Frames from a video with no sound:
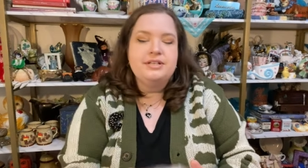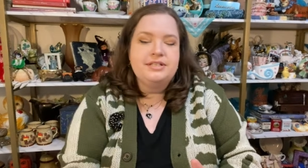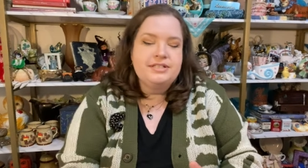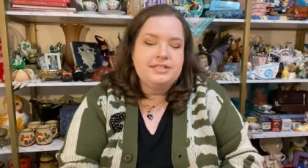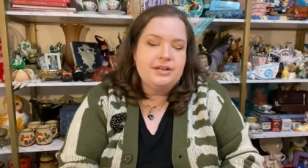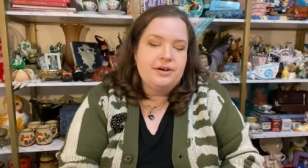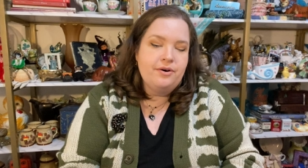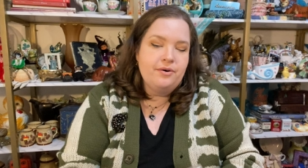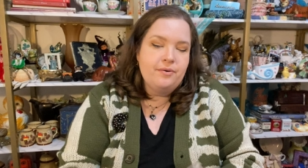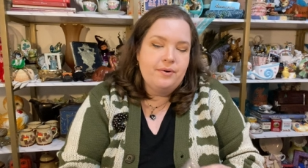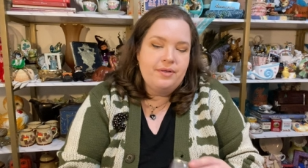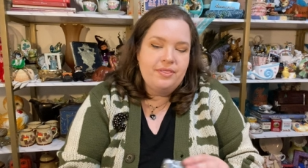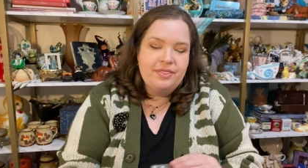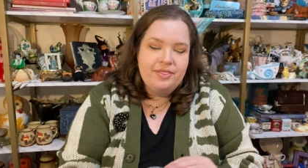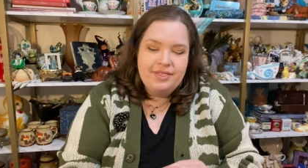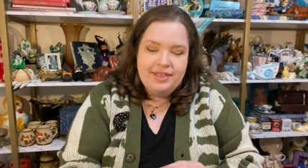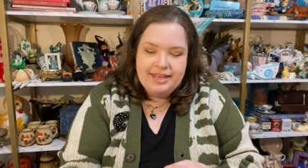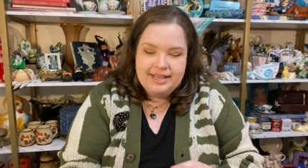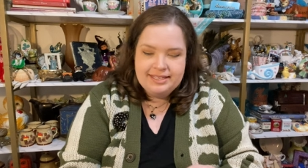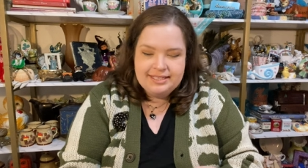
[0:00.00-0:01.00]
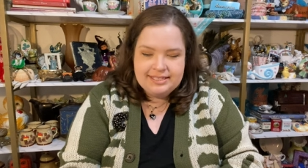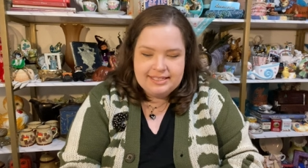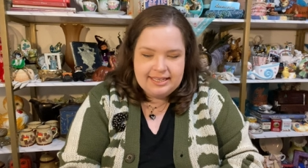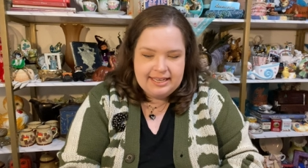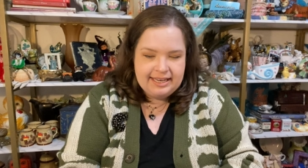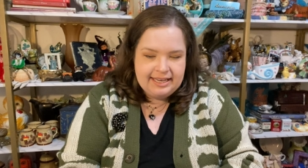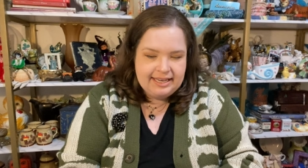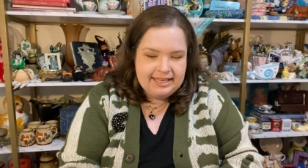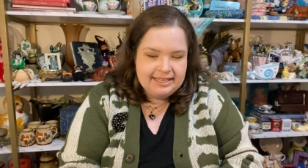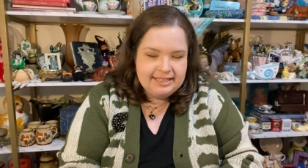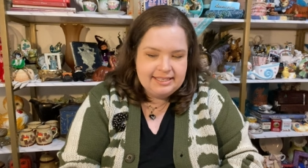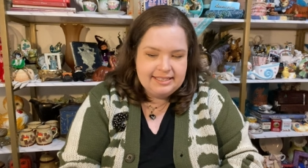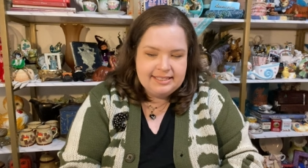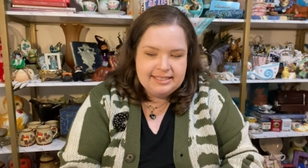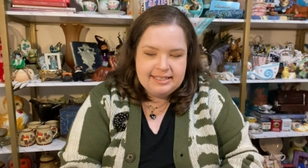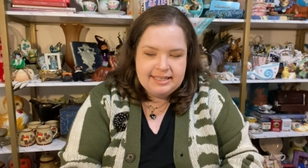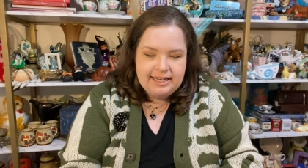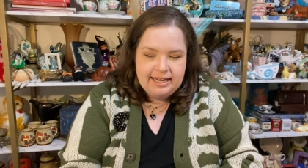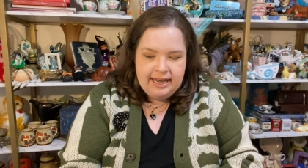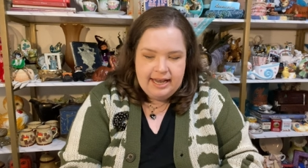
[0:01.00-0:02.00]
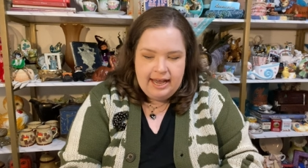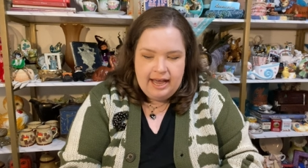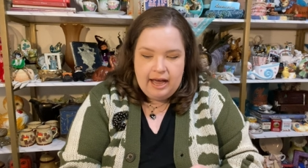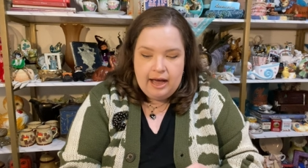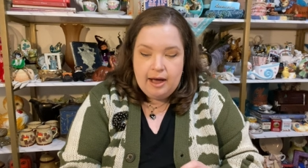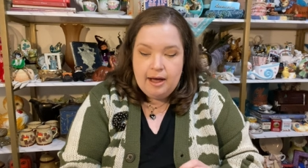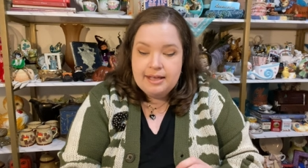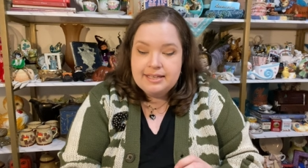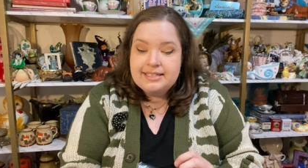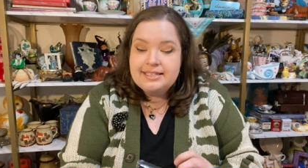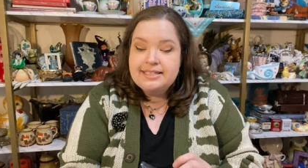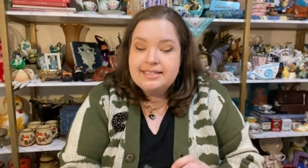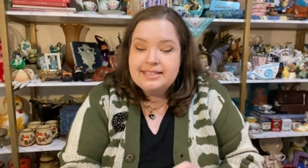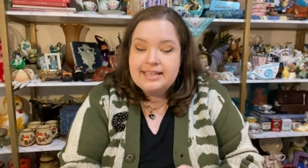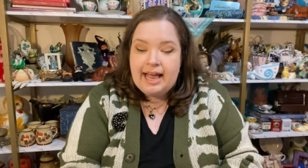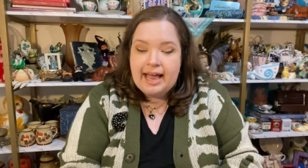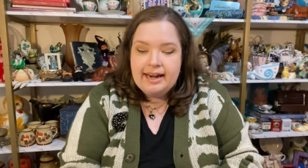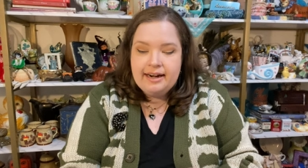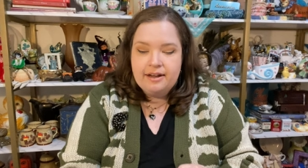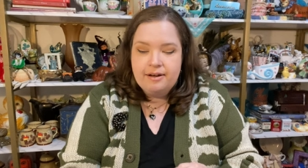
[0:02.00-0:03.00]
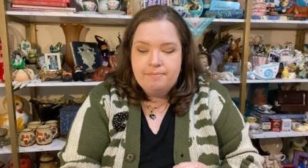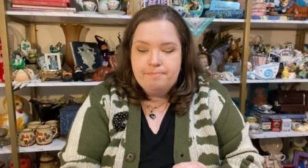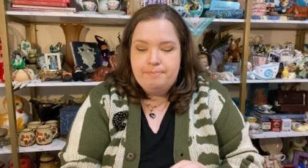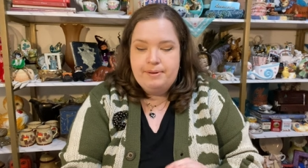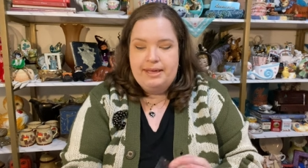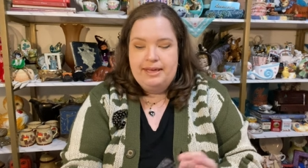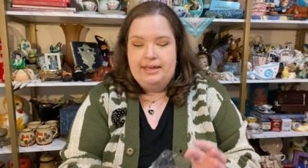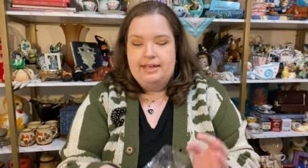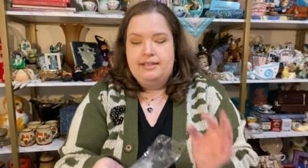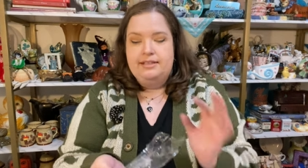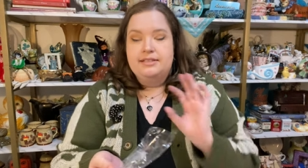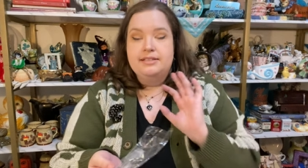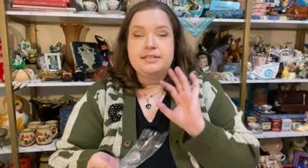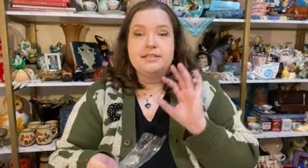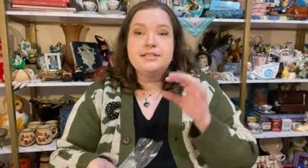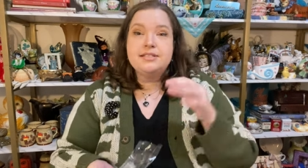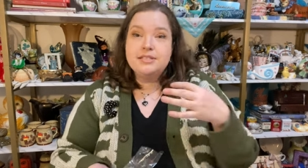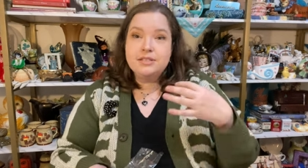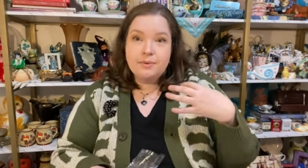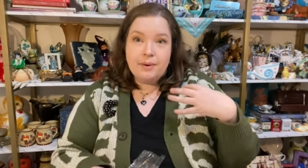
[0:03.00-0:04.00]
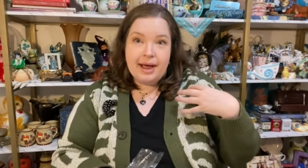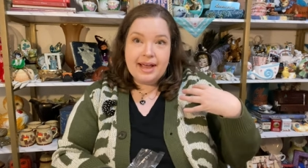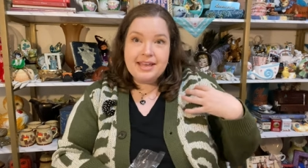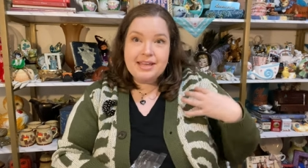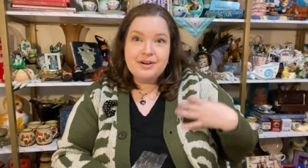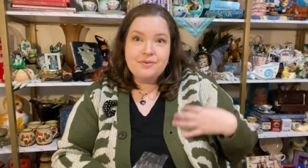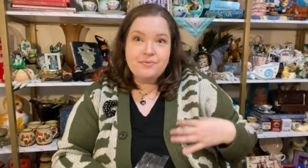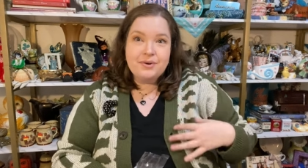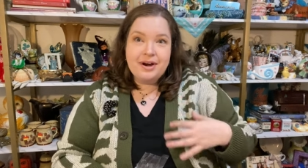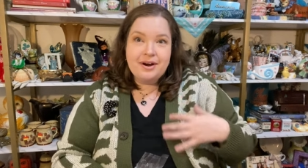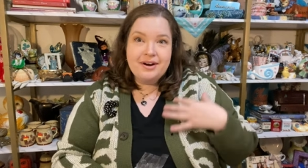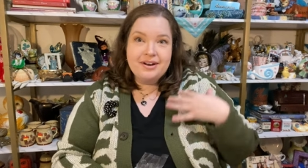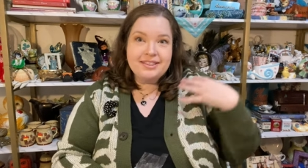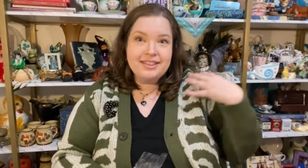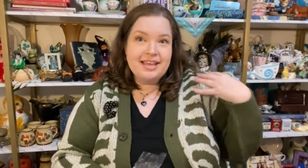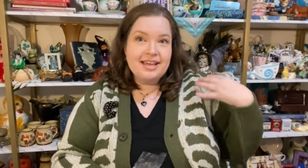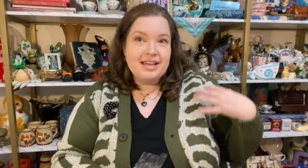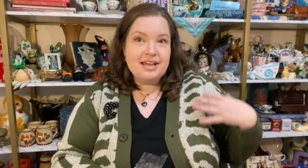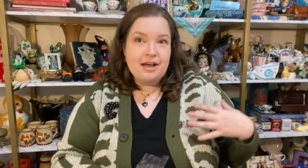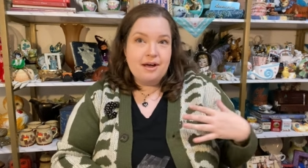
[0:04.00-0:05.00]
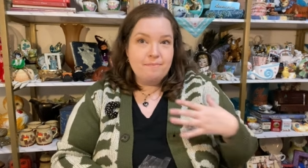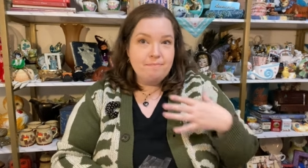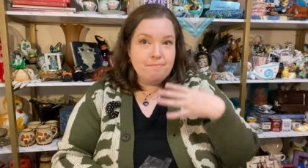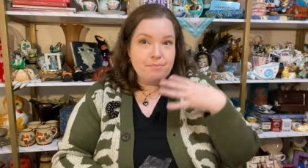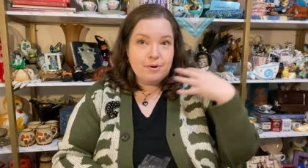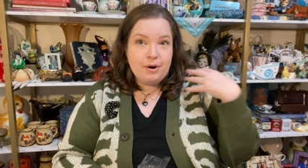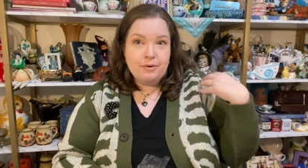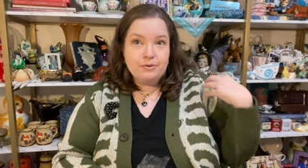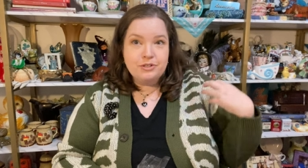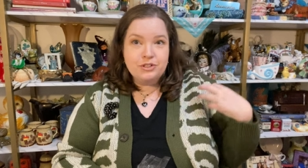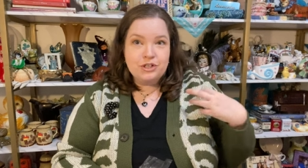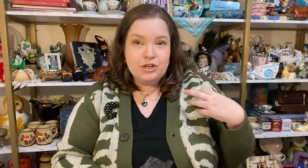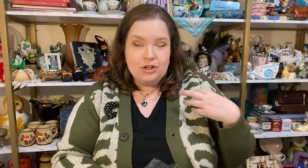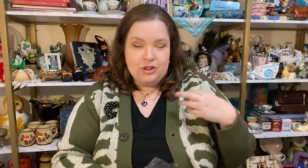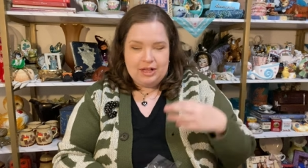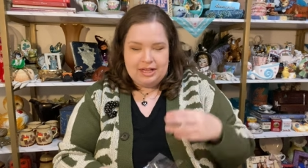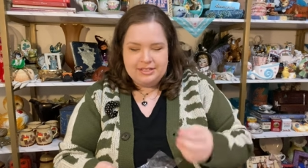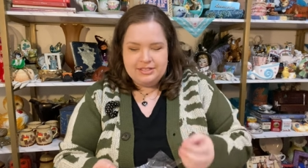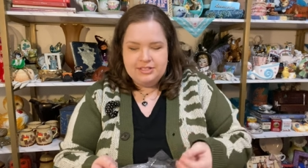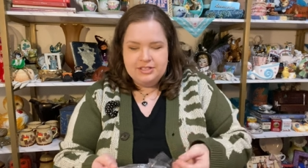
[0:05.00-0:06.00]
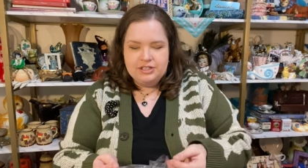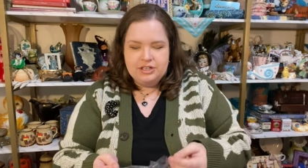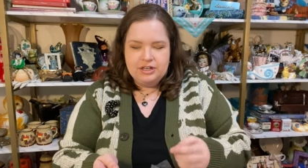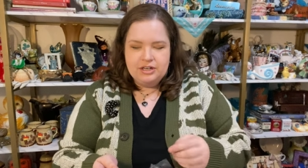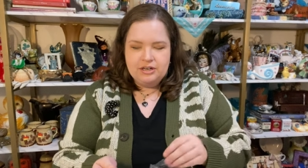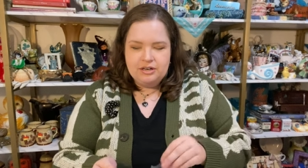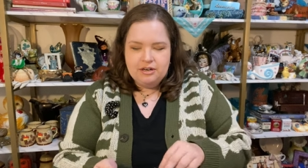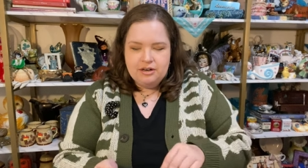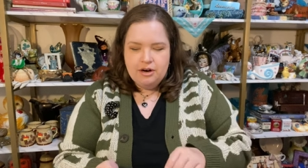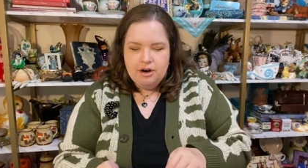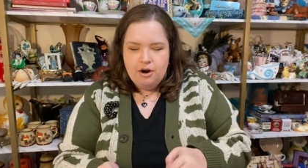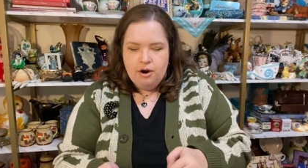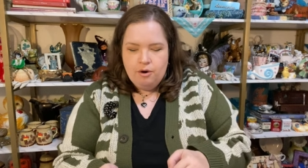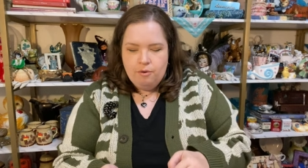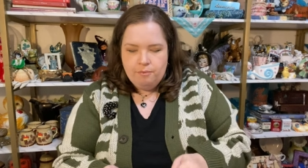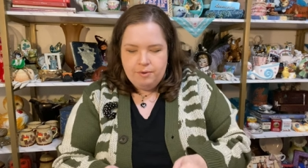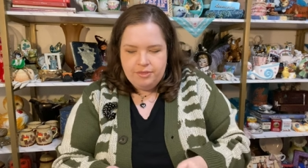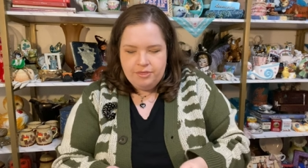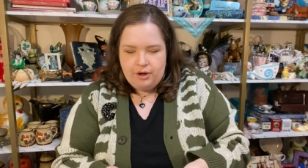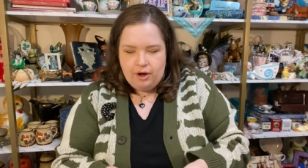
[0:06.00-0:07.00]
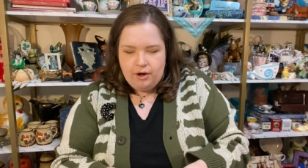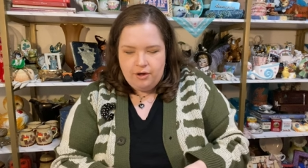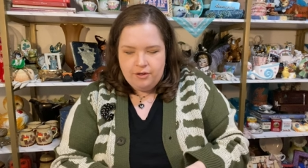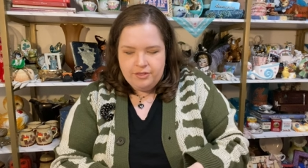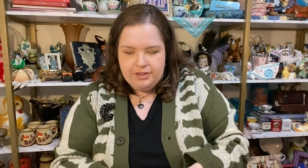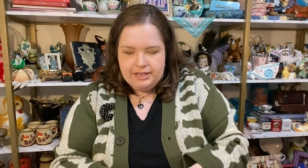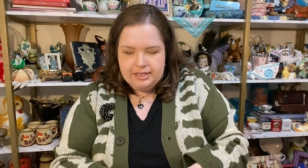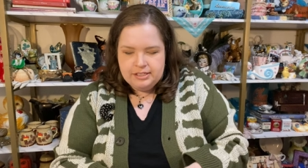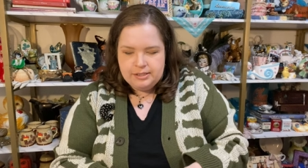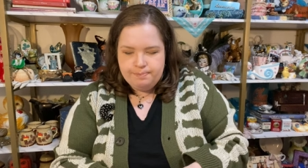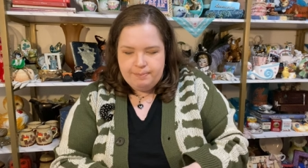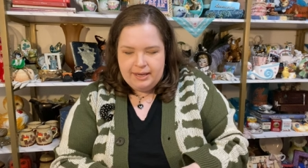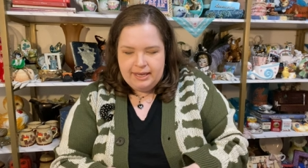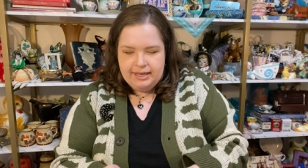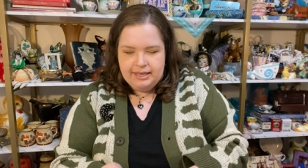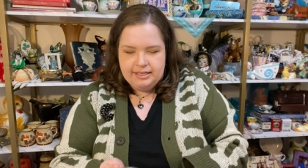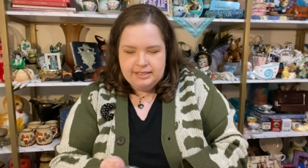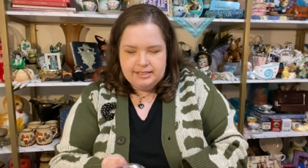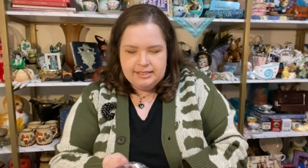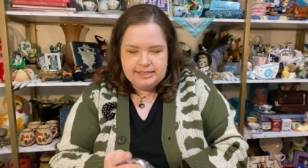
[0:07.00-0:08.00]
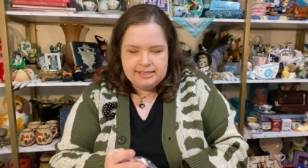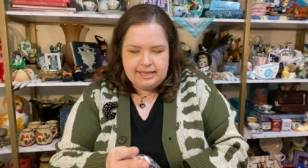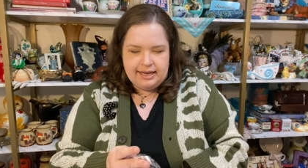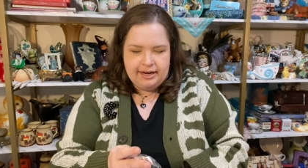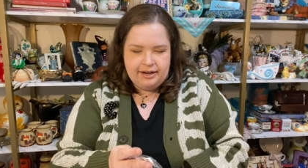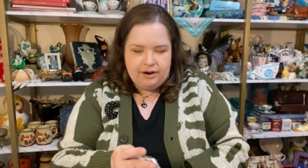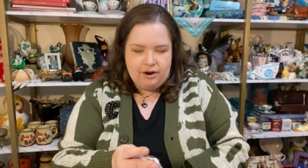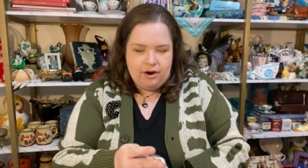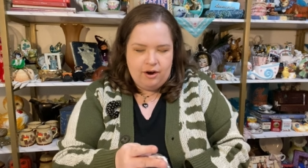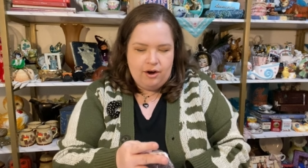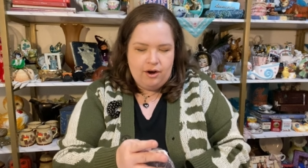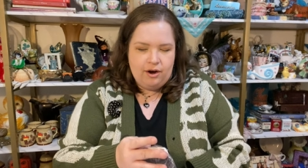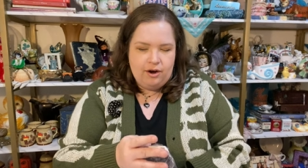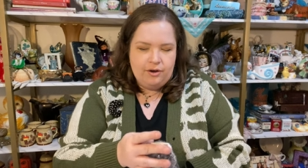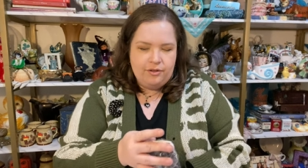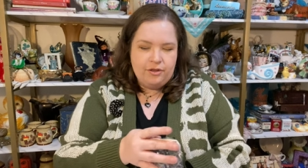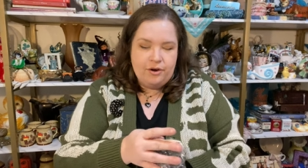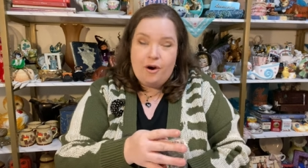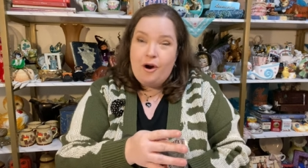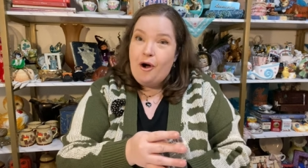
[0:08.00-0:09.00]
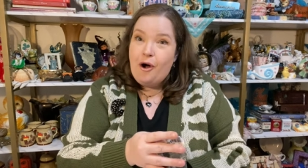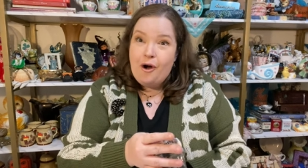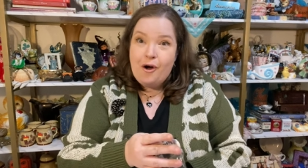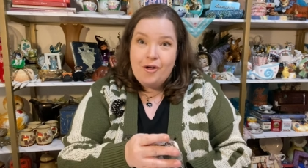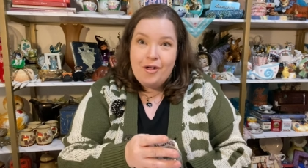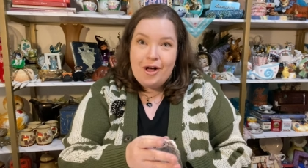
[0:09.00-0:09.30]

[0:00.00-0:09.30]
So this is a set of pins. So I can wear it like a brooch cluster with all these pins, and oh, they're all